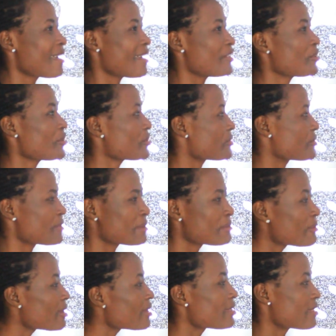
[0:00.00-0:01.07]
I know you're
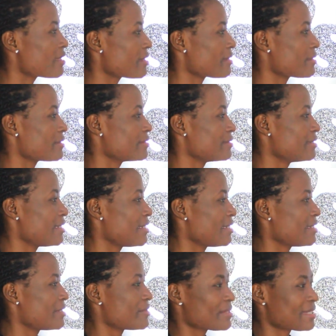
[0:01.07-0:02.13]
a model,
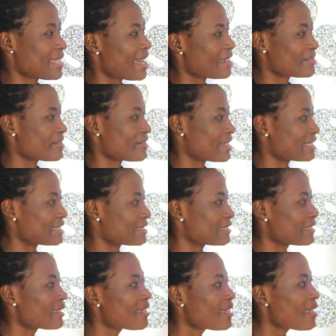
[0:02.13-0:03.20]
an
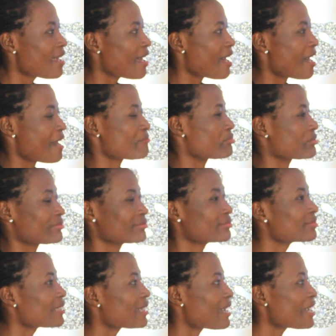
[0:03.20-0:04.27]
actress.
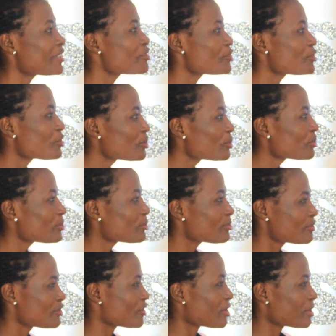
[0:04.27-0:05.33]
How did you
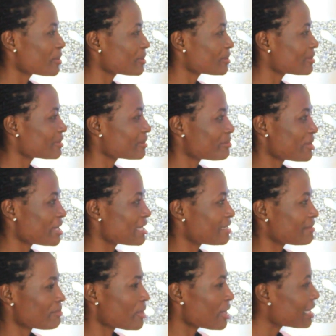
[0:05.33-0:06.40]
juggle being
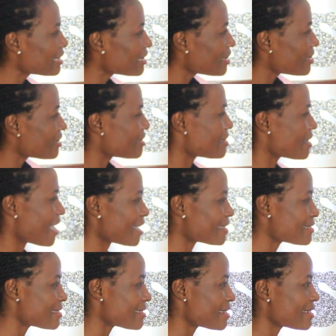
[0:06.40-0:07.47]
modeling and
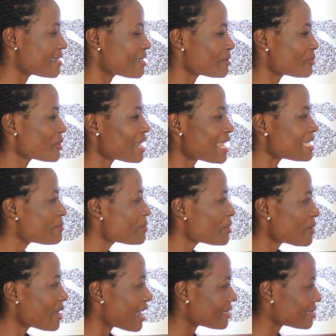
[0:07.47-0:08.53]
acting, and what has
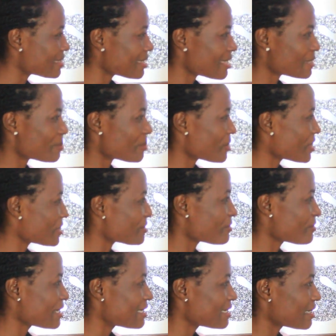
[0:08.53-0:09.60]
been your acting
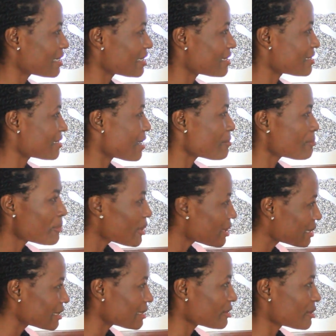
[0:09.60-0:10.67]
experience over the years and
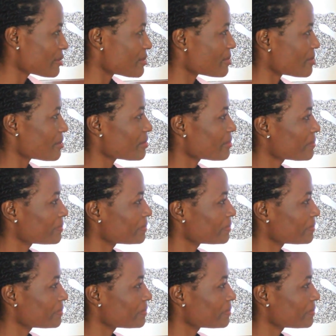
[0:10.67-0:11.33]
modeling also?